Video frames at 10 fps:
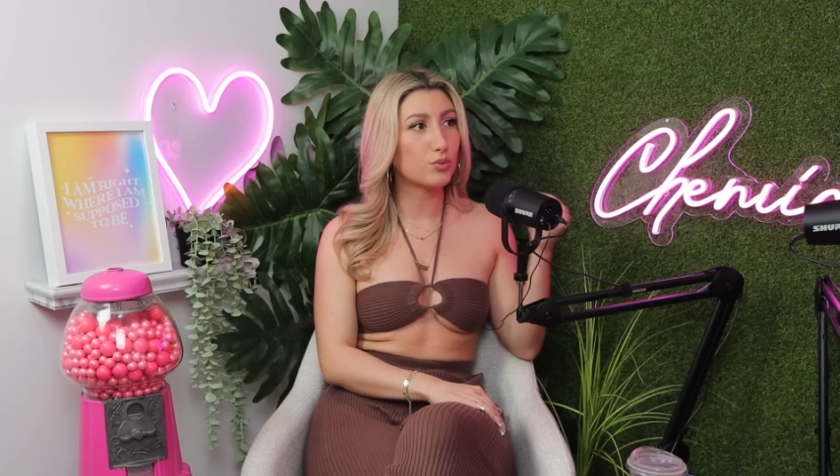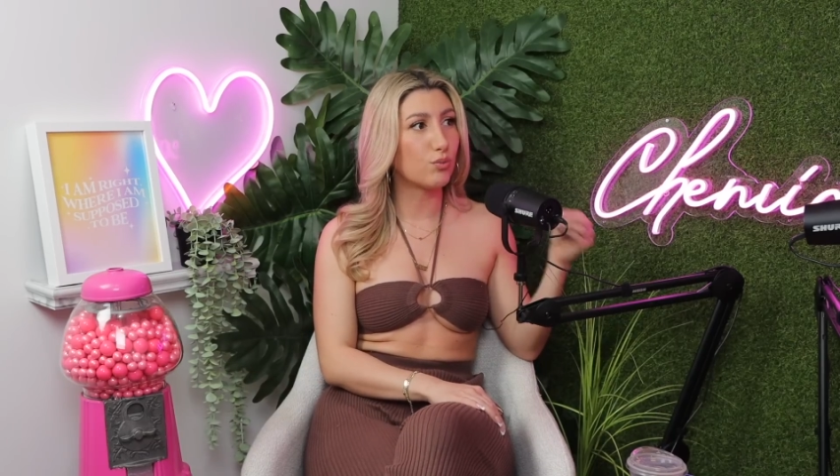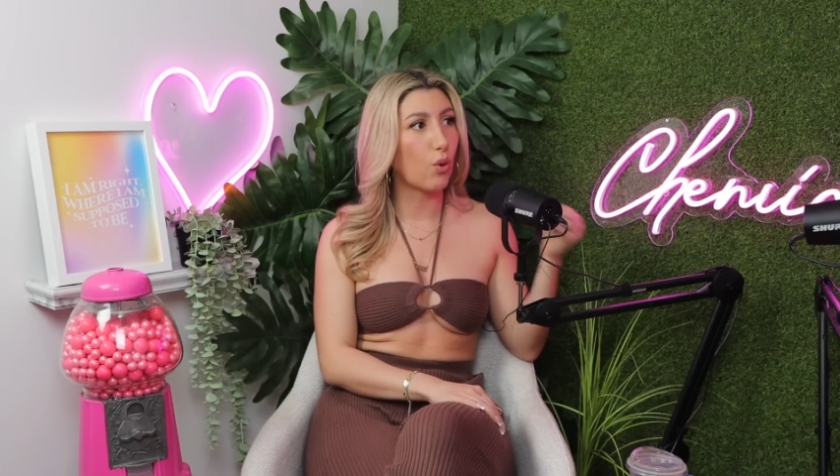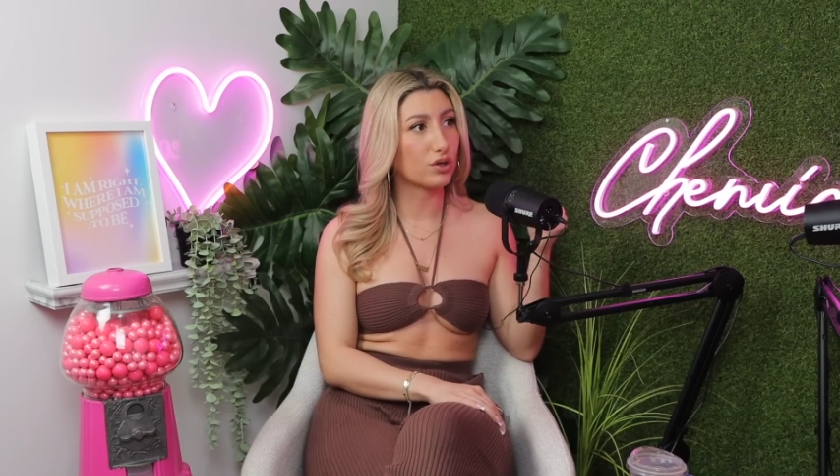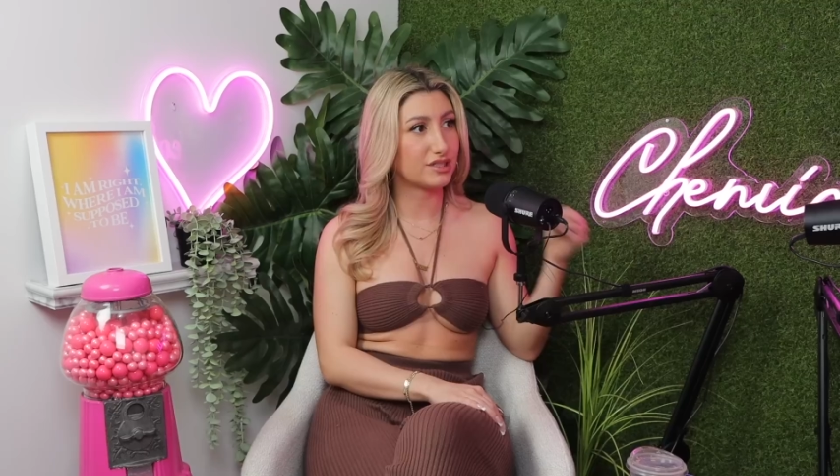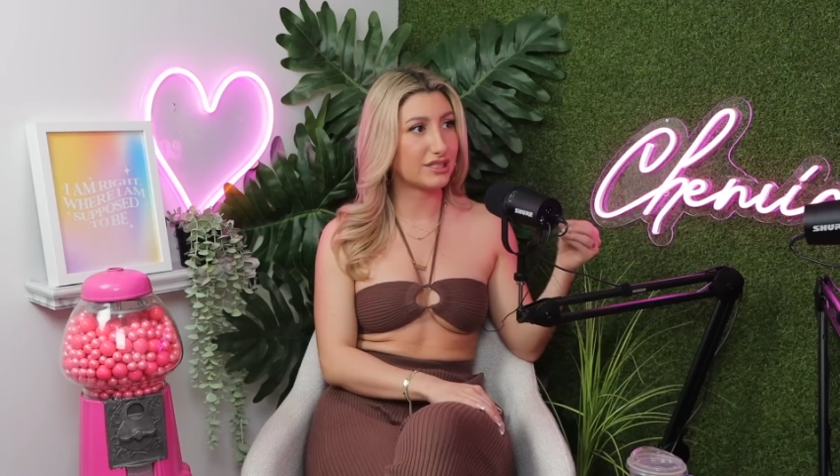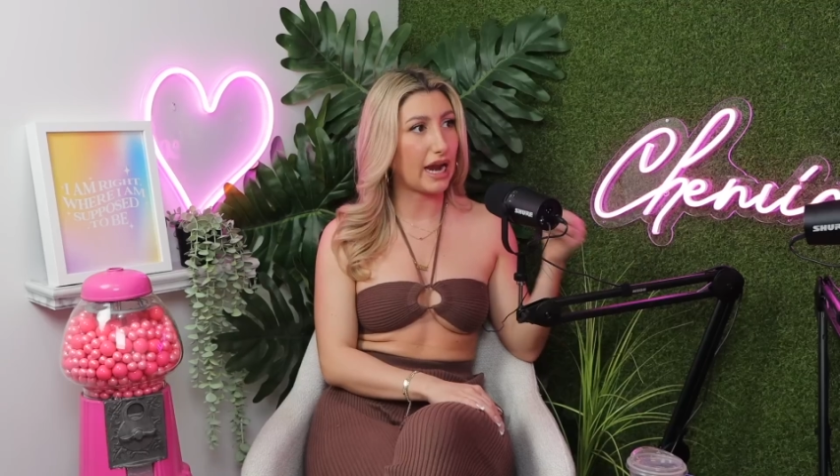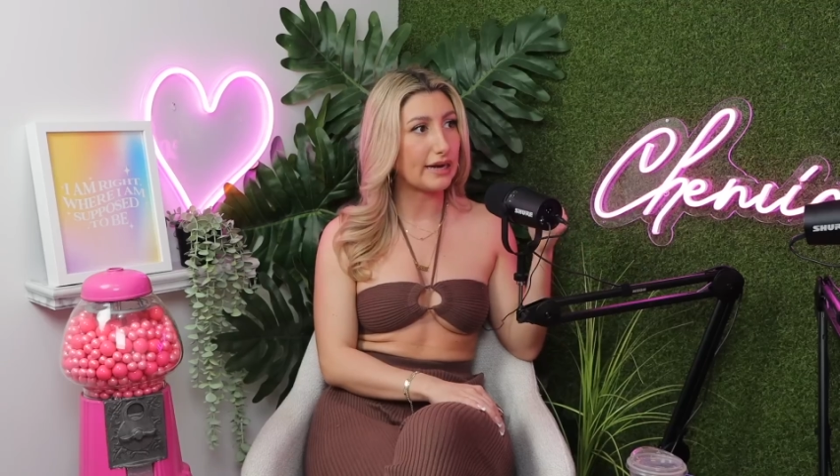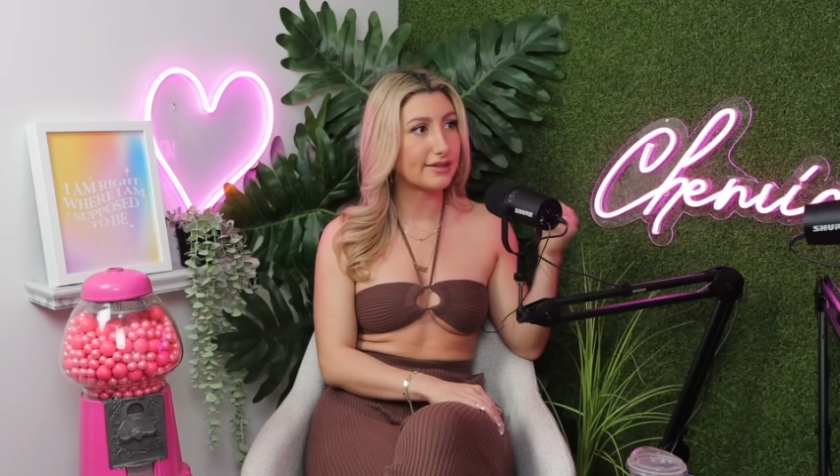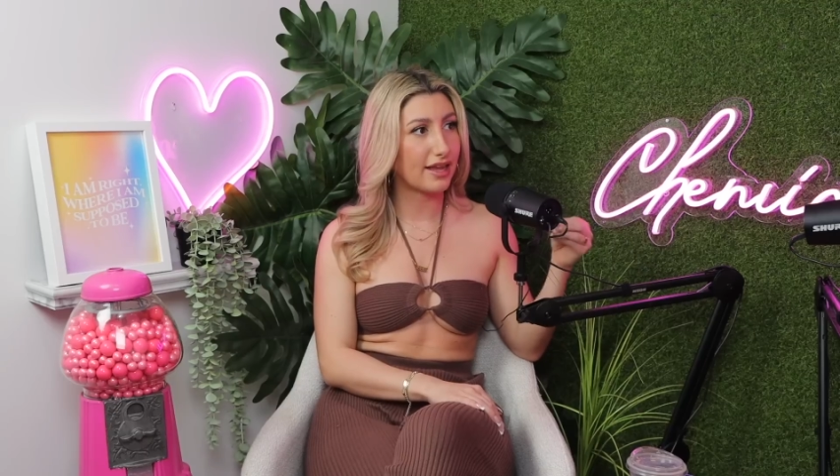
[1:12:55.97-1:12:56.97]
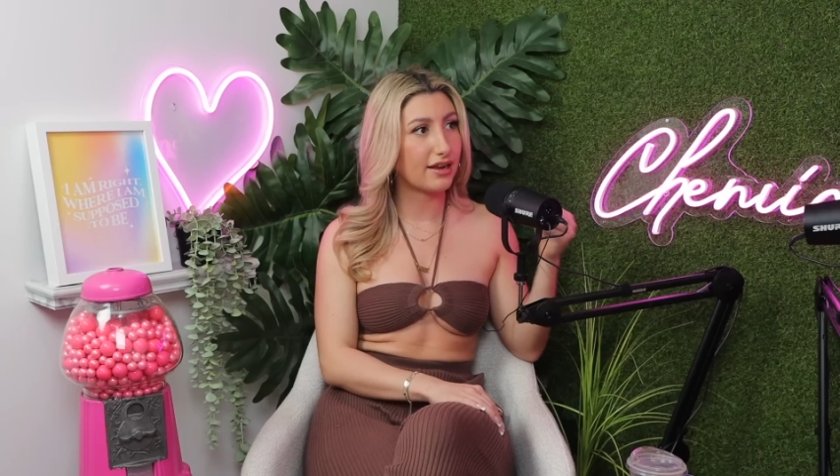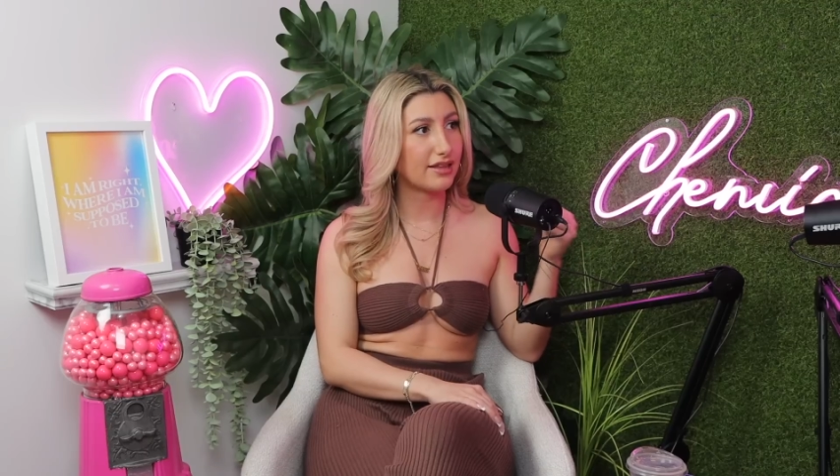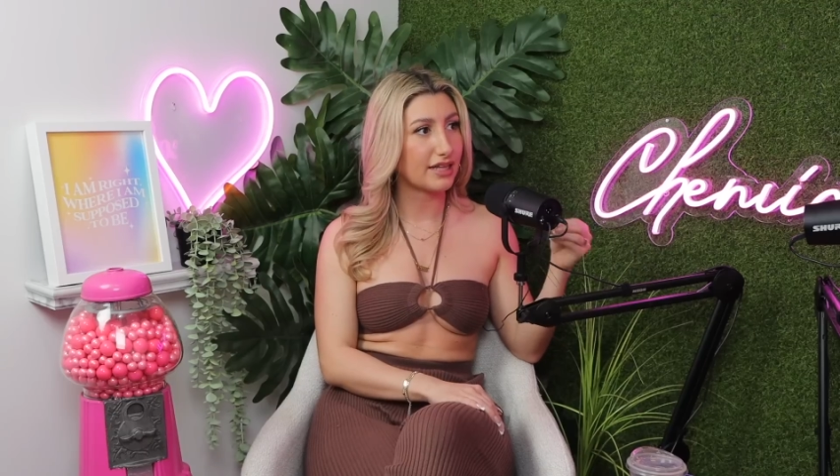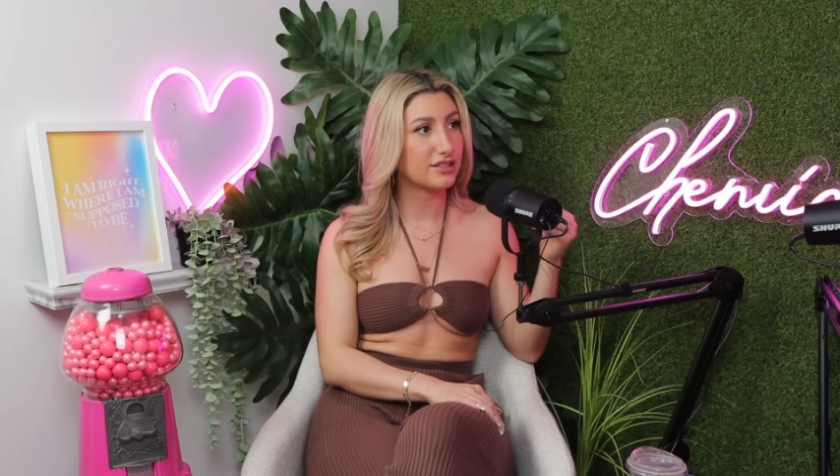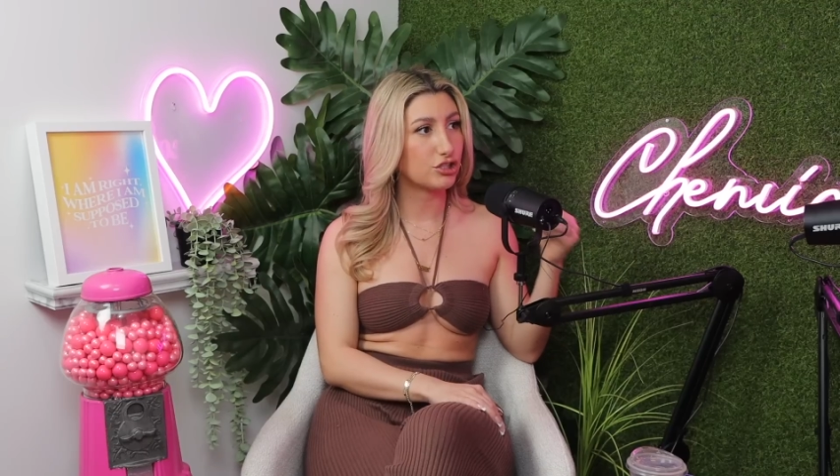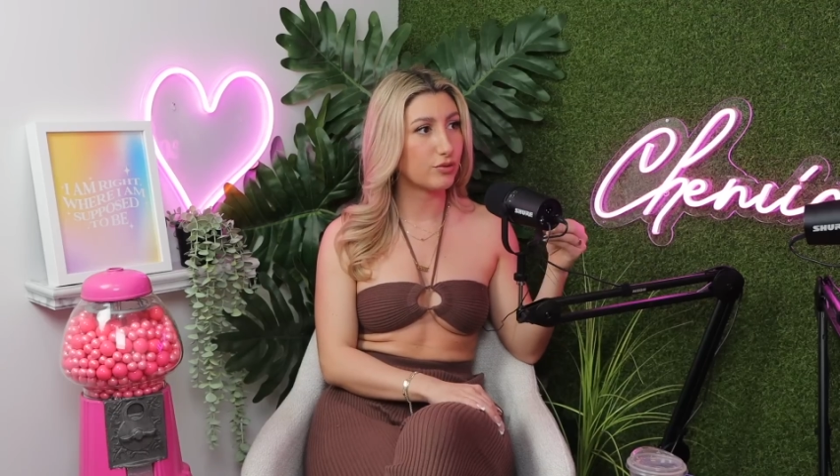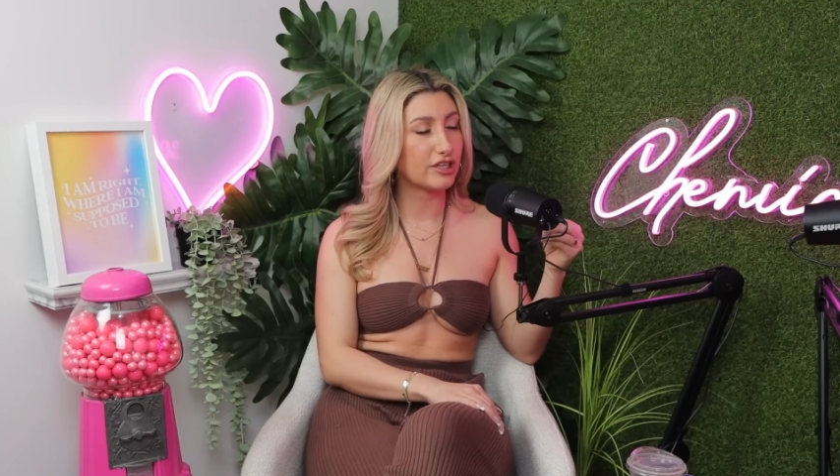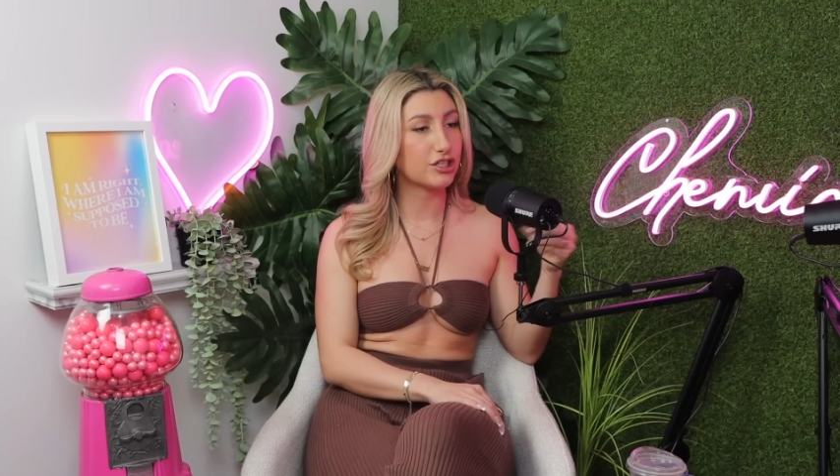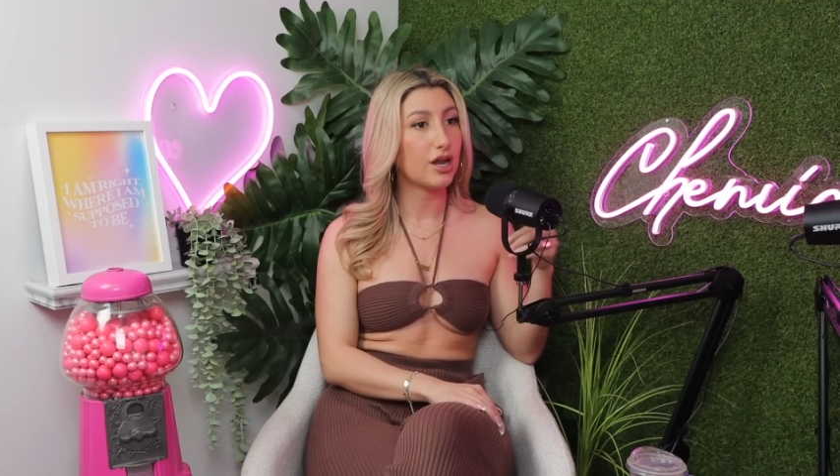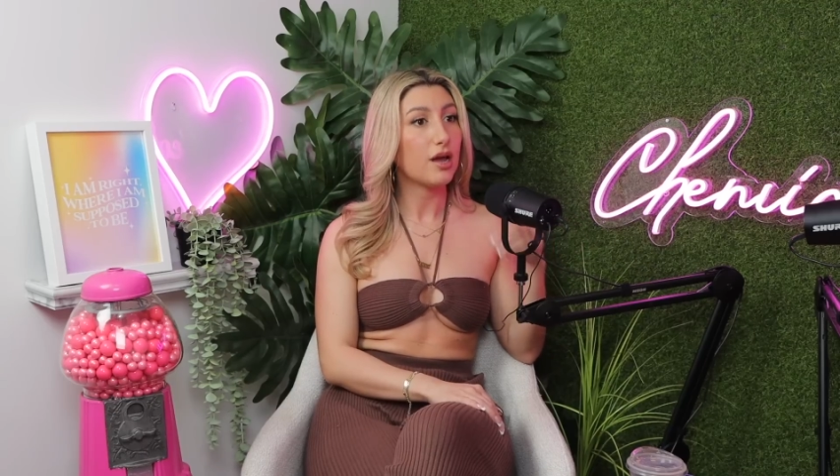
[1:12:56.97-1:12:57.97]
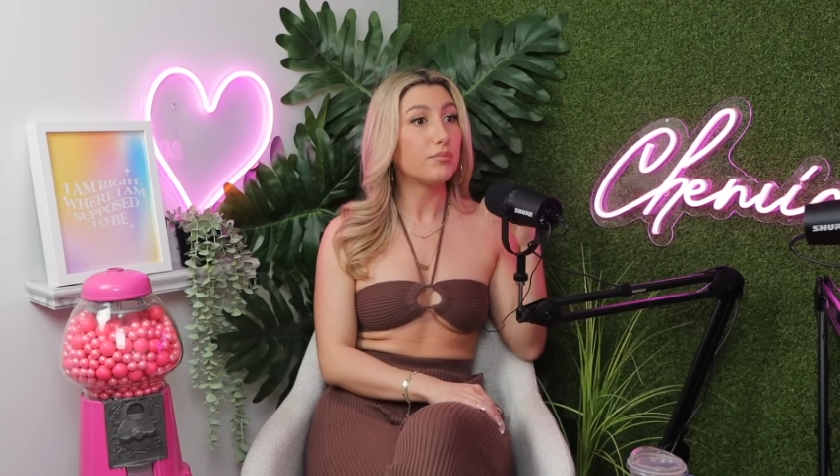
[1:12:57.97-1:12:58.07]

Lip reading: more scared than in that situation